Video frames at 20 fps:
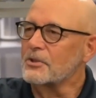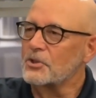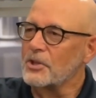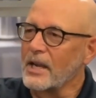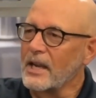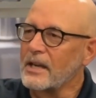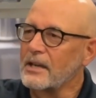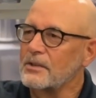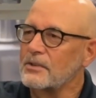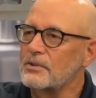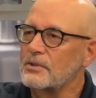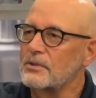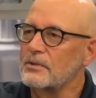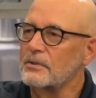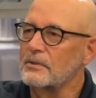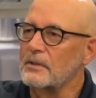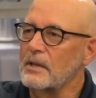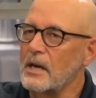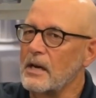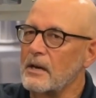change
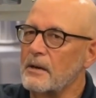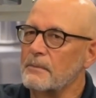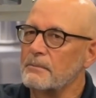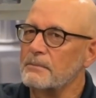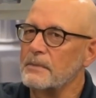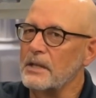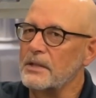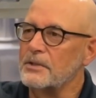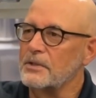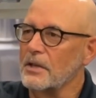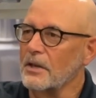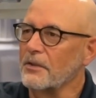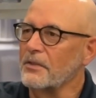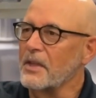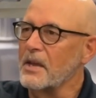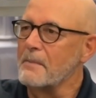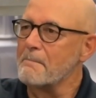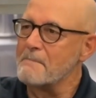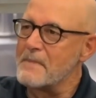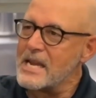until
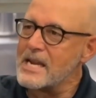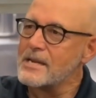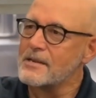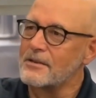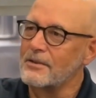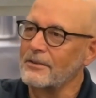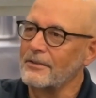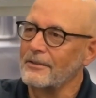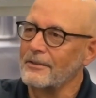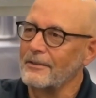they meet,